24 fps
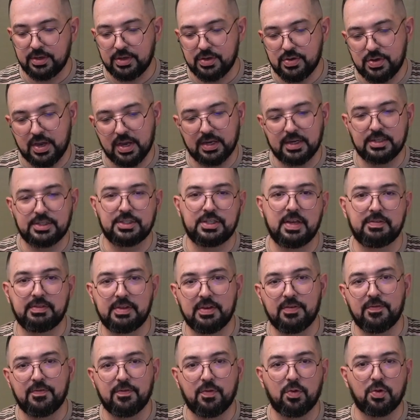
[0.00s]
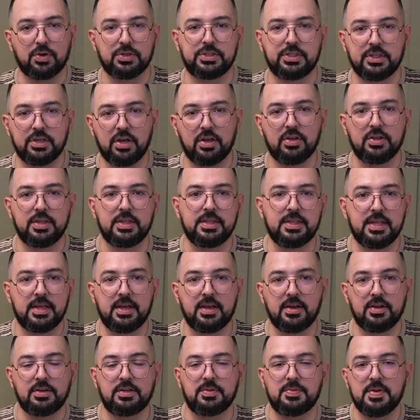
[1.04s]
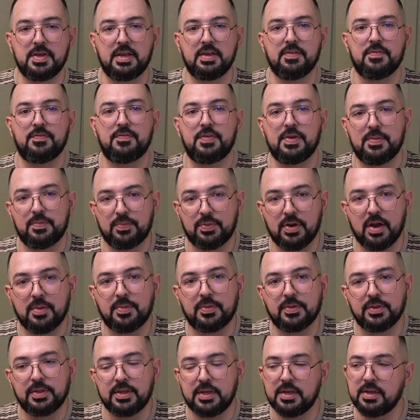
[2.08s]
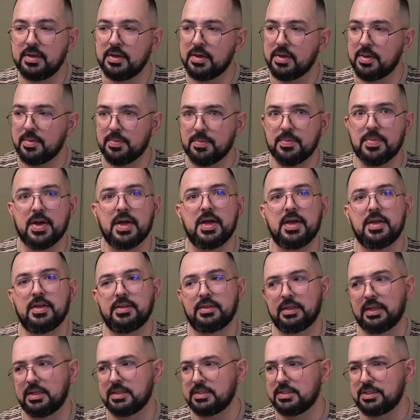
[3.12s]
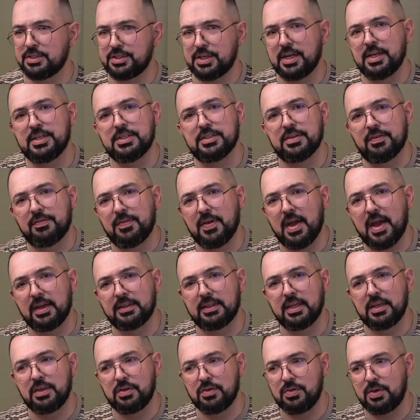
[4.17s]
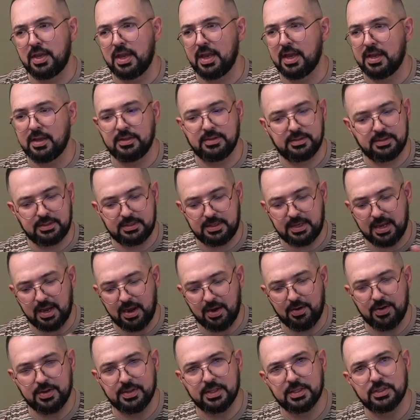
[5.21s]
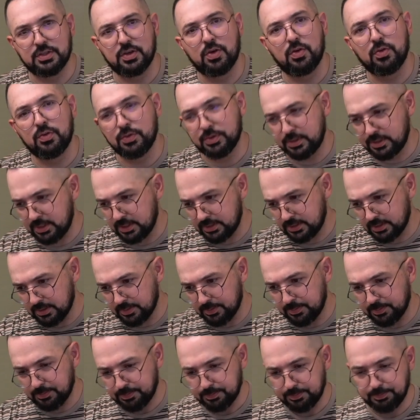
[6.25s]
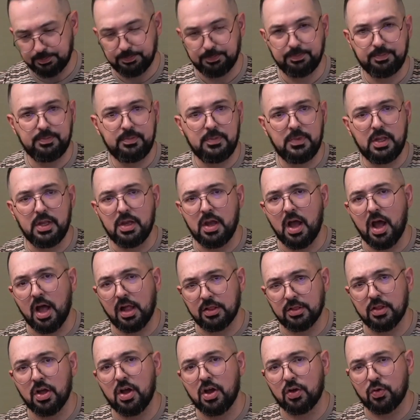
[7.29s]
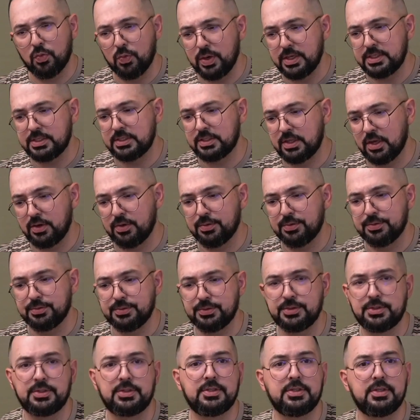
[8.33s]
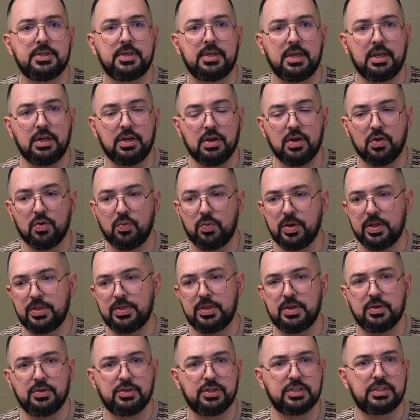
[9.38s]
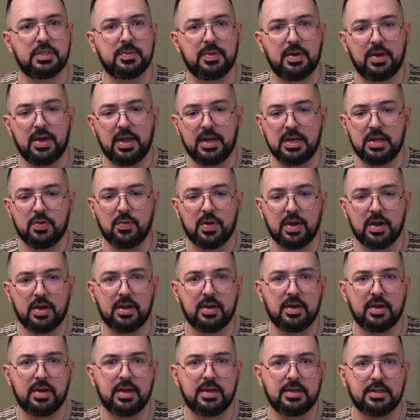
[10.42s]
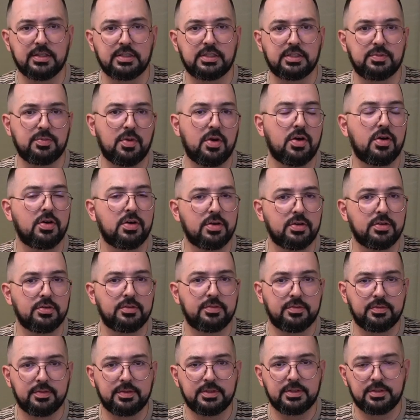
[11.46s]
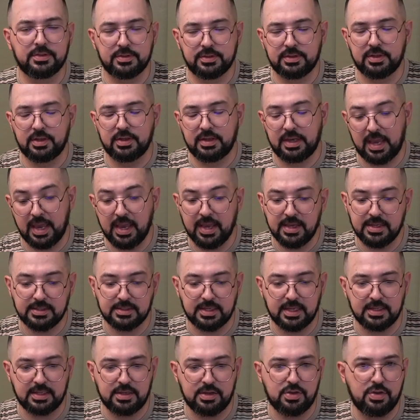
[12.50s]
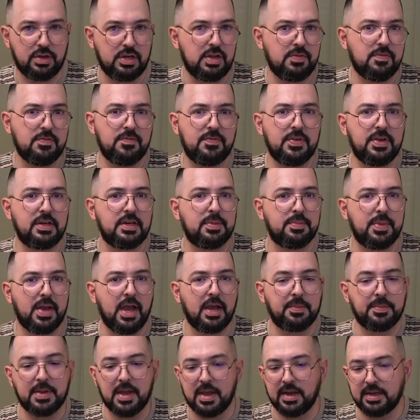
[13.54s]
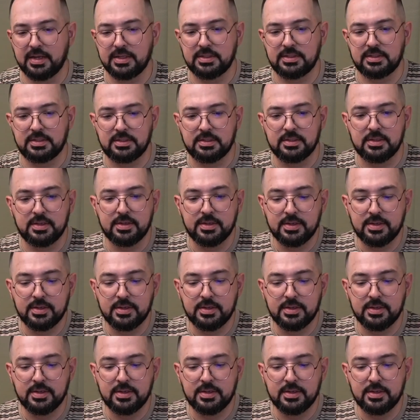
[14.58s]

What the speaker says: you kind of just have to force it all in there to make it fit properly. But that doesn't change the fact that you can't carry this whole system along with stones, with you just about anywhere in a small case that you could even fit in a backpack. It's,